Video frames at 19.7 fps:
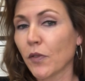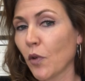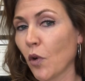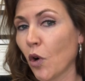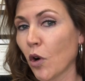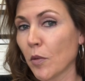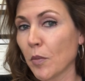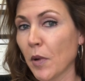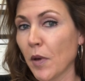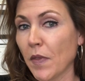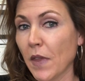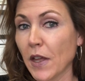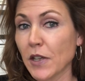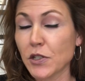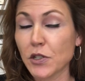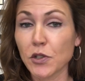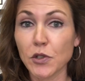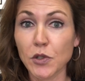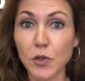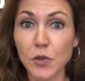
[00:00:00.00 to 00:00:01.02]
of the hormone
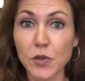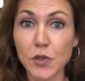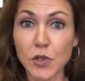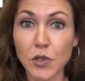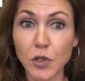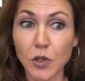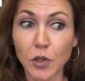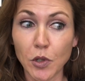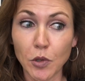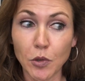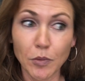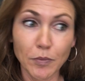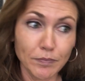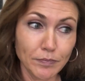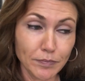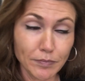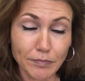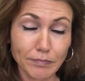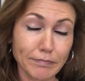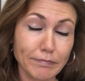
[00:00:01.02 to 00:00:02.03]
that you used to
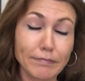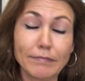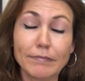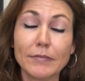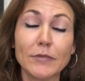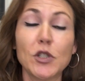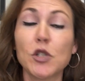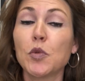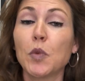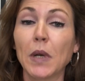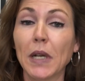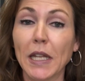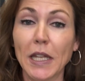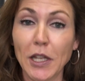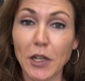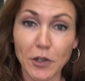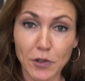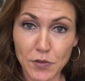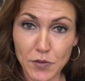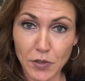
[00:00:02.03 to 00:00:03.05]
20
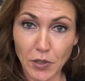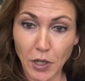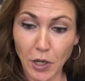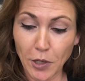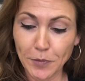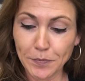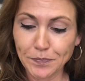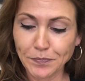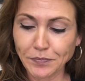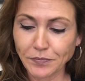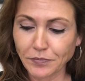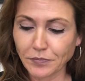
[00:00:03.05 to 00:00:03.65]
years ago.